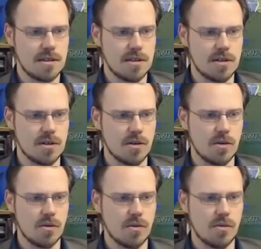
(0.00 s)

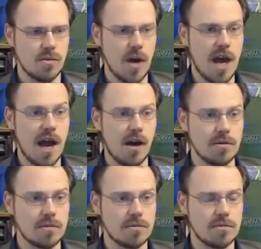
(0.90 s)
So, wow.
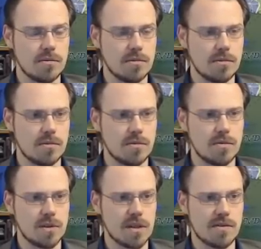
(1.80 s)

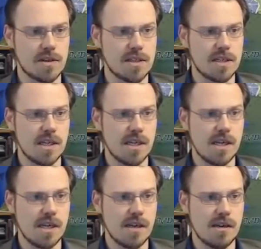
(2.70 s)
We'll just have to
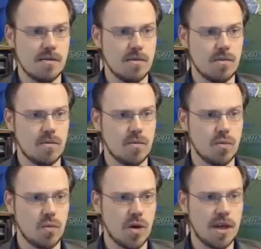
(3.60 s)
see
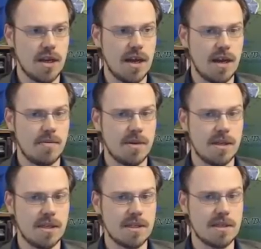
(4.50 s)
what
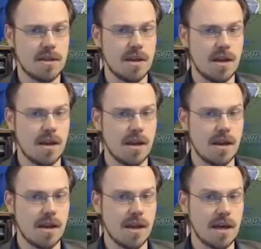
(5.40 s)
happens
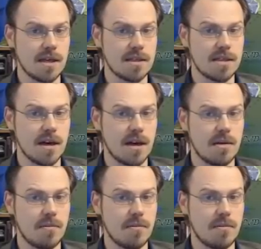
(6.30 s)
next time.